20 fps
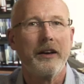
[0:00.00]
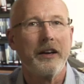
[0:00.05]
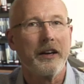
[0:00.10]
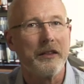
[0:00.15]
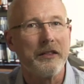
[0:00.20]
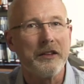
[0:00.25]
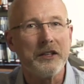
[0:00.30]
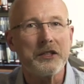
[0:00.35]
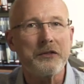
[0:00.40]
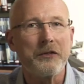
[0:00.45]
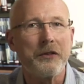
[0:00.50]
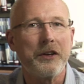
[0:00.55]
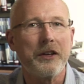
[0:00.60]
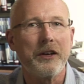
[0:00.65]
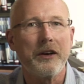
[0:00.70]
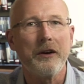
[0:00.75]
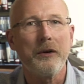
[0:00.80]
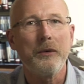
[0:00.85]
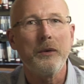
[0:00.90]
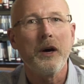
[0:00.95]
In this
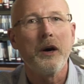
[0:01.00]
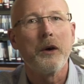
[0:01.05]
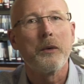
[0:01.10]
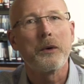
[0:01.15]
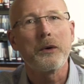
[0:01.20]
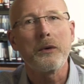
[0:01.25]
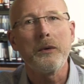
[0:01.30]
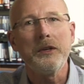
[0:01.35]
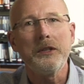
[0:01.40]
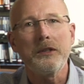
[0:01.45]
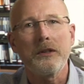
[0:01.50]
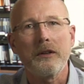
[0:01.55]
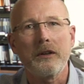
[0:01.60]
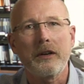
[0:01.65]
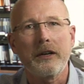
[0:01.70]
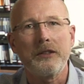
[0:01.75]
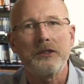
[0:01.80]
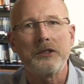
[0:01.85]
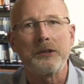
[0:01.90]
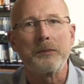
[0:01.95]
video, we're going to look
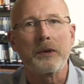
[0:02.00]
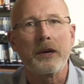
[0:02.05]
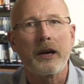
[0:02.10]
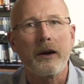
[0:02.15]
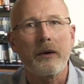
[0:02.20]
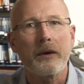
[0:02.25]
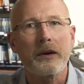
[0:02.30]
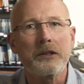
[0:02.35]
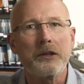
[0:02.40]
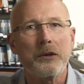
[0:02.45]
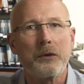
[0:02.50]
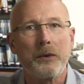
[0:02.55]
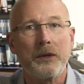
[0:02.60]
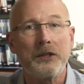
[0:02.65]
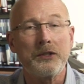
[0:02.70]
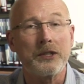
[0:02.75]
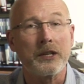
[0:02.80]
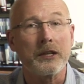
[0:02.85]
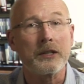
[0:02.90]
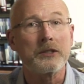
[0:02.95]
at some
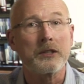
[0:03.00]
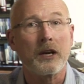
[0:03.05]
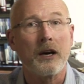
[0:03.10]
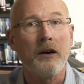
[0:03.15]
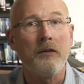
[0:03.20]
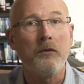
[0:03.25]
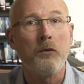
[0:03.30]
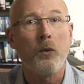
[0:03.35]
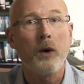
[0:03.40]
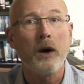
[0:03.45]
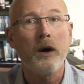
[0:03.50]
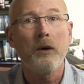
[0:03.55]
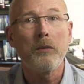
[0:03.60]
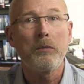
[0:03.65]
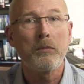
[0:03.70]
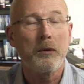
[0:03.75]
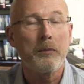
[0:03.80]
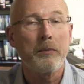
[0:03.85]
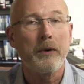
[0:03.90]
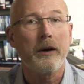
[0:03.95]
characteristics of
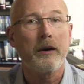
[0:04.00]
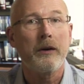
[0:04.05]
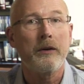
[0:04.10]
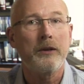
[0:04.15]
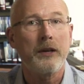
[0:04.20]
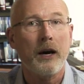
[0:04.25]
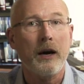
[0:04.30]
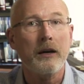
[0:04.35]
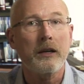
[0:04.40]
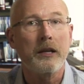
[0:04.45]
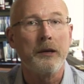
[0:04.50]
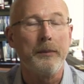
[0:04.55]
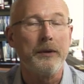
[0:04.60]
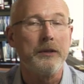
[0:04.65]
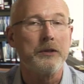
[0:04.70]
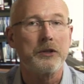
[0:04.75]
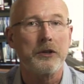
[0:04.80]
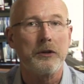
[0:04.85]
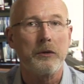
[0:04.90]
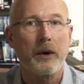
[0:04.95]
well-prepared
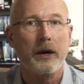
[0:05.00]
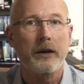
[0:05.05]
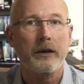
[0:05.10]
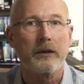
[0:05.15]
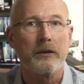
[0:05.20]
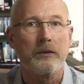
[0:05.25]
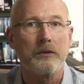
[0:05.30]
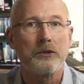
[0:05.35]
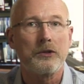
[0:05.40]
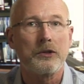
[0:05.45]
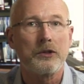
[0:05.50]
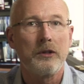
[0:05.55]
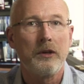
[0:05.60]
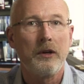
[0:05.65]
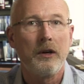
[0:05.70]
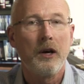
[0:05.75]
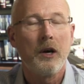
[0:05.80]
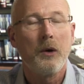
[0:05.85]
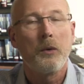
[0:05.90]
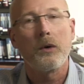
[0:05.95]
documents and records.
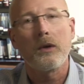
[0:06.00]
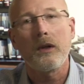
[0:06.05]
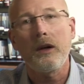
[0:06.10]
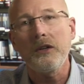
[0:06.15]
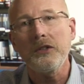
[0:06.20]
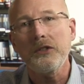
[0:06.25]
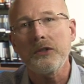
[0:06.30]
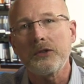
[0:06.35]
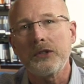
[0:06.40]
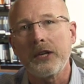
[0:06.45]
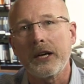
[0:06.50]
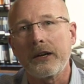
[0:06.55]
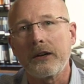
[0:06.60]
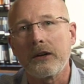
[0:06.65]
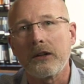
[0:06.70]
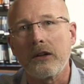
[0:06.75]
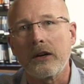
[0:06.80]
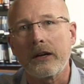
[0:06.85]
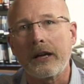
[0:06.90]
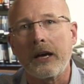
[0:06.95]
We'll also take a
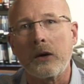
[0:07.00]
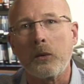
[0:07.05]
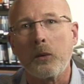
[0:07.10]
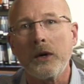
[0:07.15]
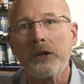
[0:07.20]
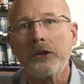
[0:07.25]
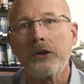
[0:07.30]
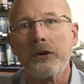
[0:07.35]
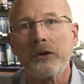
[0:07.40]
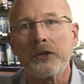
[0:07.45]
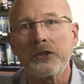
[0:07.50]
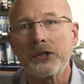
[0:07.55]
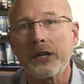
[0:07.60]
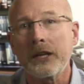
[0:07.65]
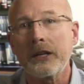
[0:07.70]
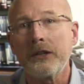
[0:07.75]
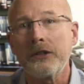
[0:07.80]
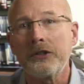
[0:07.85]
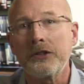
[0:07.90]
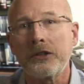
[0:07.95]
look at what your
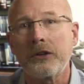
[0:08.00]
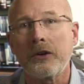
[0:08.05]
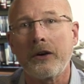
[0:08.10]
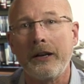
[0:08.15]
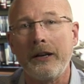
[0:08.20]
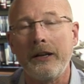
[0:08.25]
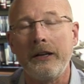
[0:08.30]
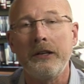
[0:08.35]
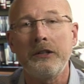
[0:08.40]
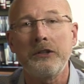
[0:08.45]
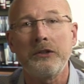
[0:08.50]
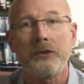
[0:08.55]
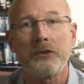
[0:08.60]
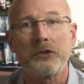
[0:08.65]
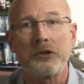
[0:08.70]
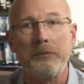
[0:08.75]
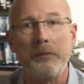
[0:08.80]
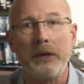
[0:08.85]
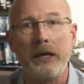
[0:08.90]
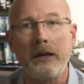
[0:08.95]
signature and
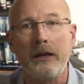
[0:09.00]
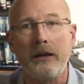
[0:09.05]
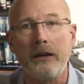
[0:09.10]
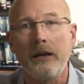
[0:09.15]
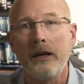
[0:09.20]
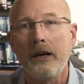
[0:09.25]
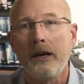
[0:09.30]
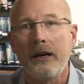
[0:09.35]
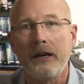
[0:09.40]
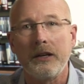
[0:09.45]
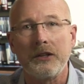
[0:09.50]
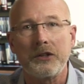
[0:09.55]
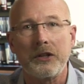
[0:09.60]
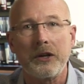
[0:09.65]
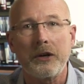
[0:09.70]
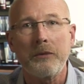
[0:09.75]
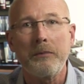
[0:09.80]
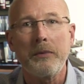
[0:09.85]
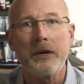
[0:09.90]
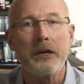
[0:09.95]
initials mean as
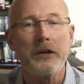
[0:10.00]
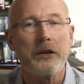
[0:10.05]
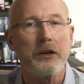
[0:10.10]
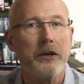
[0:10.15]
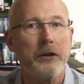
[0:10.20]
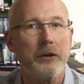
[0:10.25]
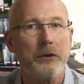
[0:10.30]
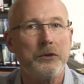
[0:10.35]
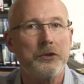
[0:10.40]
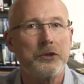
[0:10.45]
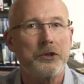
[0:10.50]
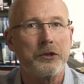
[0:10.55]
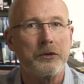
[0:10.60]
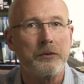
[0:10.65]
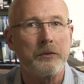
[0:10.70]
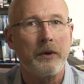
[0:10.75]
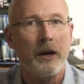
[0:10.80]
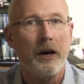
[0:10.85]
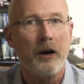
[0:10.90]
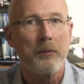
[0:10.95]
they're being used to
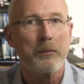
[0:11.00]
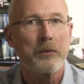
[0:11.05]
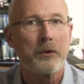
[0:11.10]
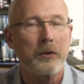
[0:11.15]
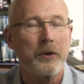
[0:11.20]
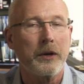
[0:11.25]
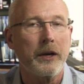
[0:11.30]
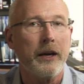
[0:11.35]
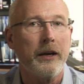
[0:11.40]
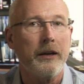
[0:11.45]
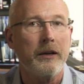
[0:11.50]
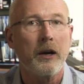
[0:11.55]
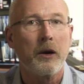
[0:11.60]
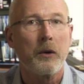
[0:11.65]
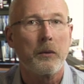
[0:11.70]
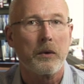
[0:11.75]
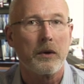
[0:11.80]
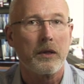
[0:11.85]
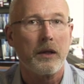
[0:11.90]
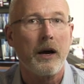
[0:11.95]
help create
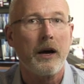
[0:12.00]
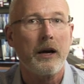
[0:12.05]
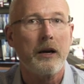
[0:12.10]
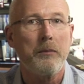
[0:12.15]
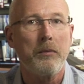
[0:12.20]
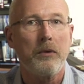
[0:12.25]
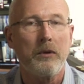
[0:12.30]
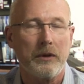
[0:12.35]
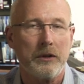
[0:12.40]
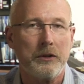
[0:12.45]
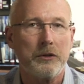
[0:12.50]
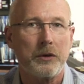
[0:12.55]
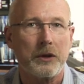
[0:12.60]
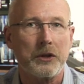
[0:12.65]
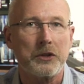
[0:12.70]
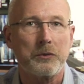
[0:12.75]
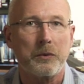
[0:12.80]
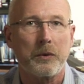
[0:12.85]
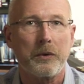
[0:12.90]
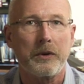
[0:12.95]
reliable and
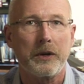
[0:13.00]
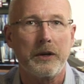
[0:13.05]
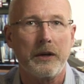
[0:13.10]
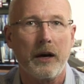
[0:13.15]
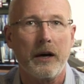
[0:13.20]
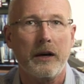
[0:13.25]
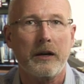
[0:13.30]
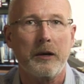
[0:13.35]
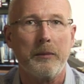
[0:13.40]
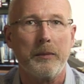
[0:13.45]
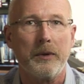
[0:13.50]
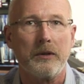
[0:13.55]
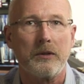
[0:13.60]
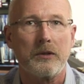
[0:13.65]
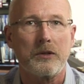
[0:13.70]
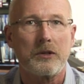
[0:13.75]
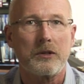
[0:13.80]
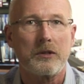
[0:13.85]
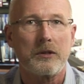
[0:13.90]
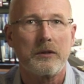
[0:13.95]
trustworthy
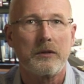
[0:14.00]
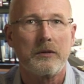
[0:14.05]
documents.